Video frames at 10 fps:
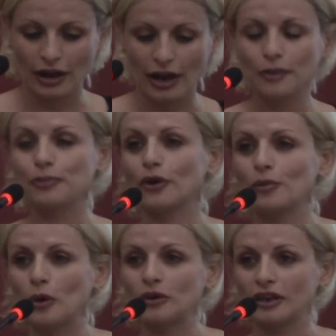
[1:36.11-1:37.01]
and
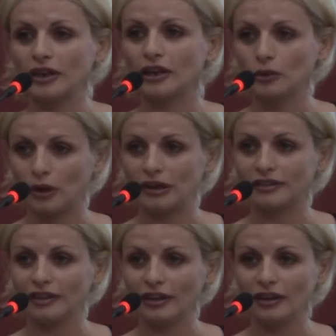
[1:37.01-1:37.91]
promote
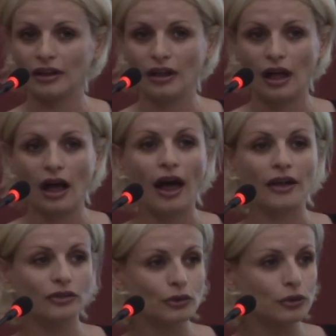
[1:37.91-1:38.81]
equality
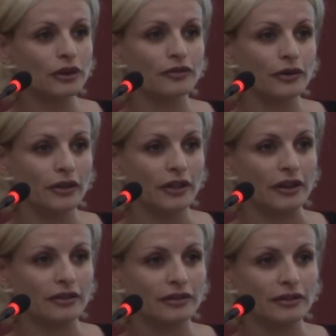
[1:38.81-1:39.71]
as two different
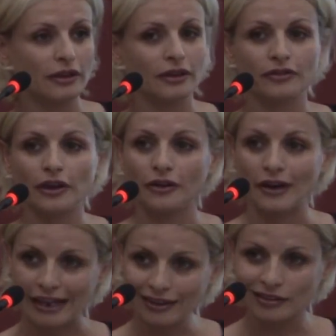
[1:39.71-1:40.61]
things that are very
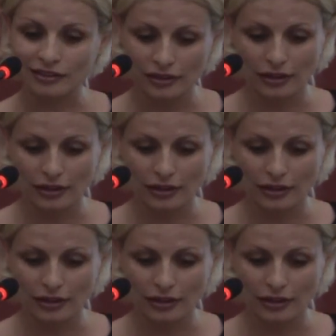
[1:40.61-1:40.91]
linked